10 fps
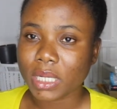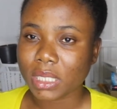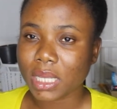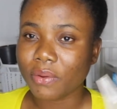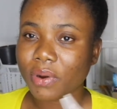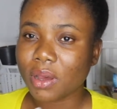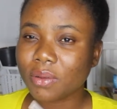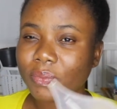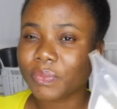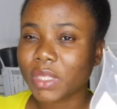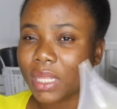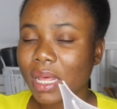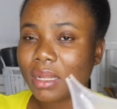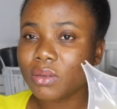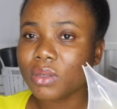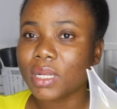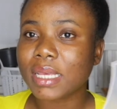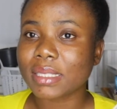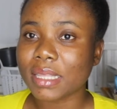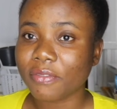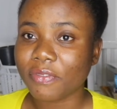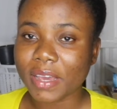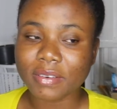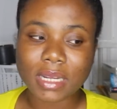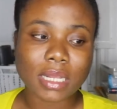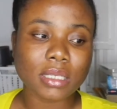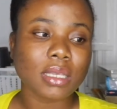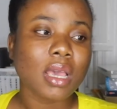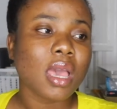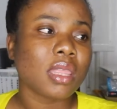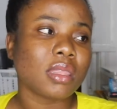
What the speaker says: It's around a little less than $5.